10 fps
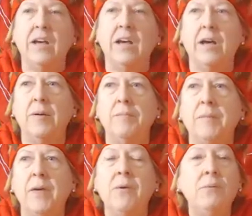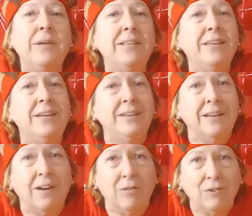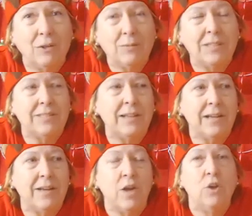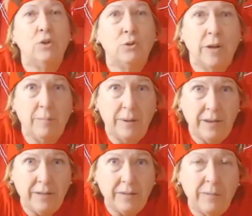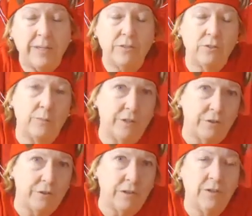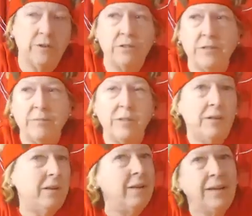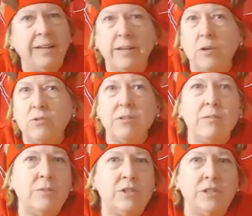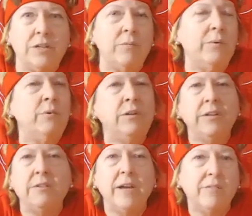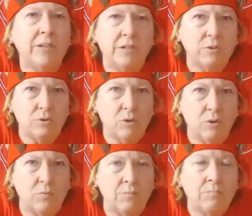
Um, and when we get the envelopes that say do not bend because there's pictures in it or something, it goes in the machine. We really don't have any control.